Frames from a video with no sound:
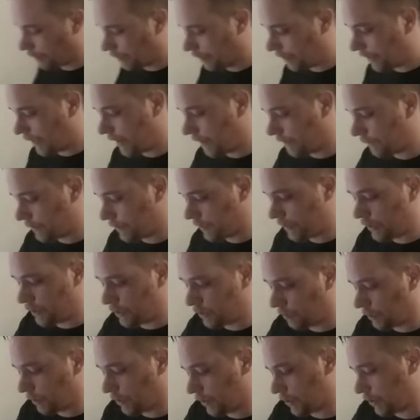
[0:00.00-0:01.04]
about half a
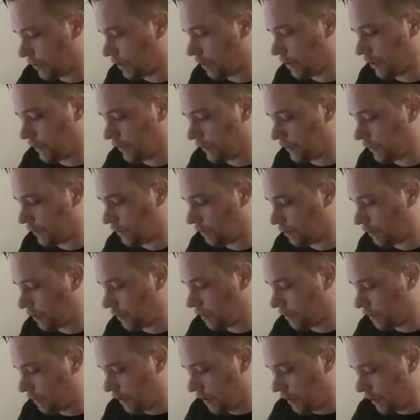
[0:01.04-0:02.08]
teaspoon of salt, and then you
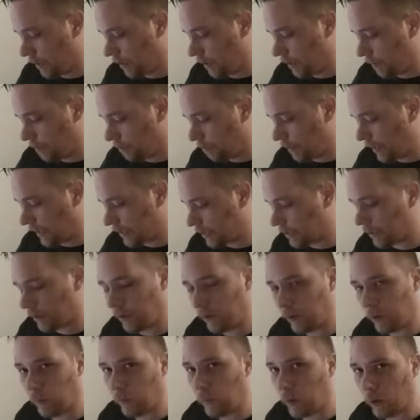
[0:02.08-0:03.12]
want to mix it a
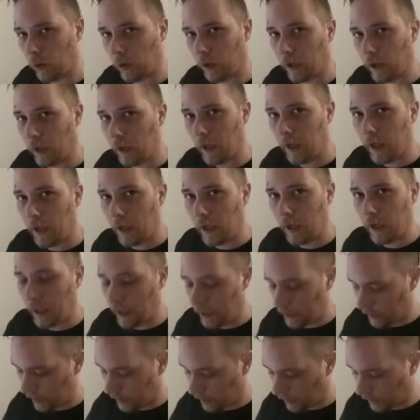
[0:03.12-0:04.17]
little more.
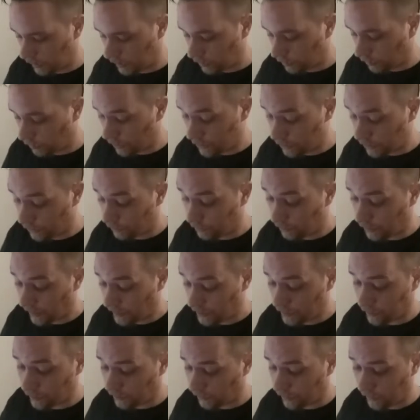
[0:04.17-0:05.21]
And what you're
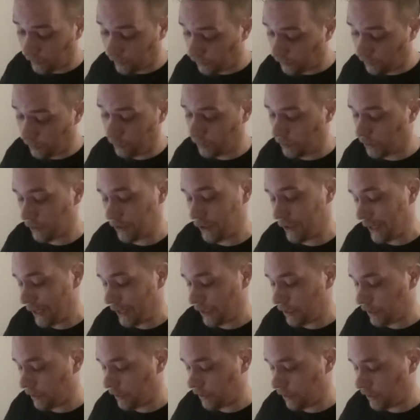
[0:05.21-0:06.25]
basically going to do is just
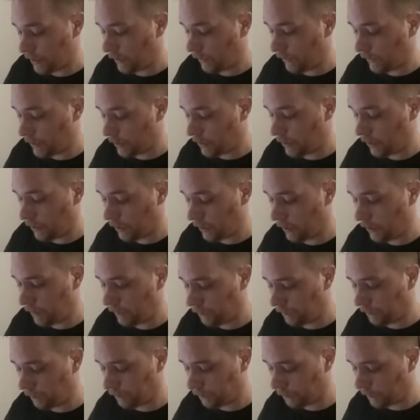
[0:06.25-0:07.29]
taste it, see if it's
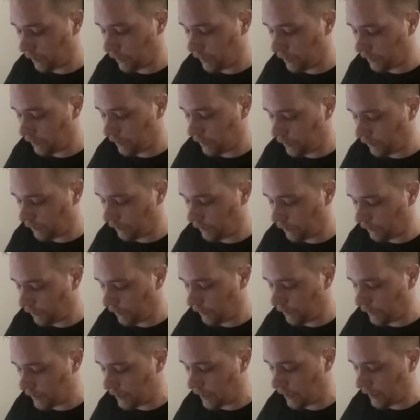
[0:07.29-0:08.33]
good.
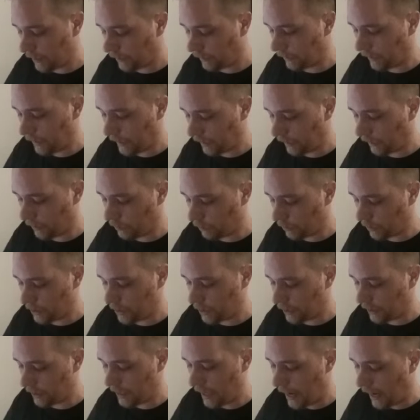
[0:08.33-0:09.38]
if it's how you like it, what
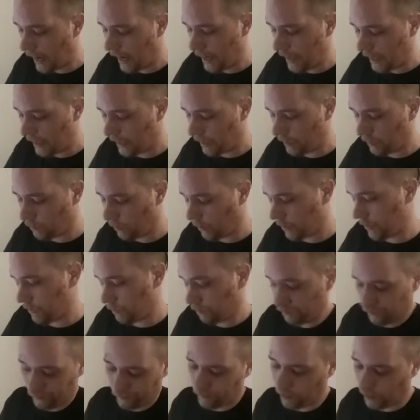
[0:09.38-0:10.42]
you need to add, what,
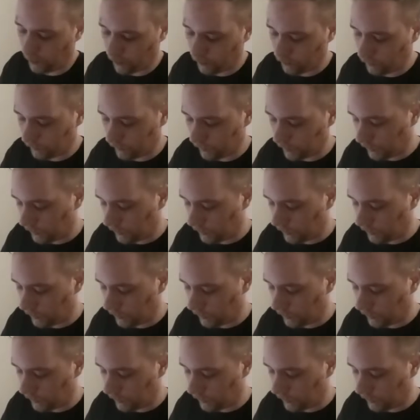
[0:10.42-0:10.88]
you know.